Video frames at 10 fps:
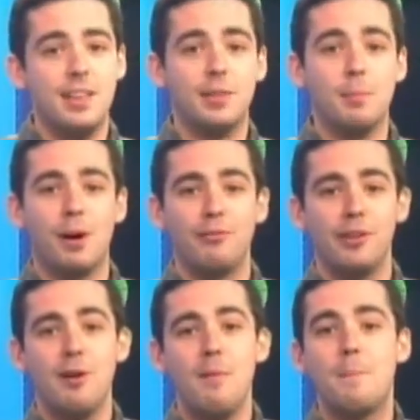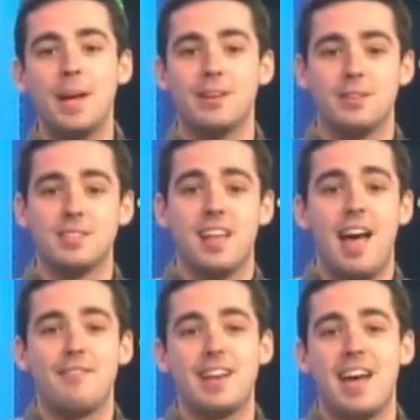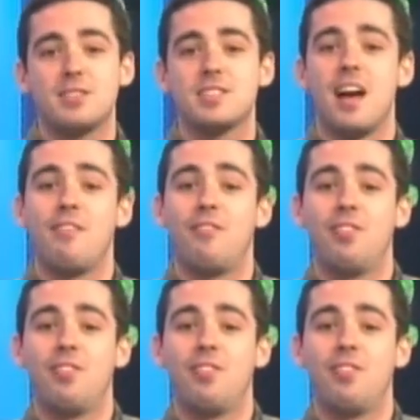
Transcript: the Buffalo Bills have announced the,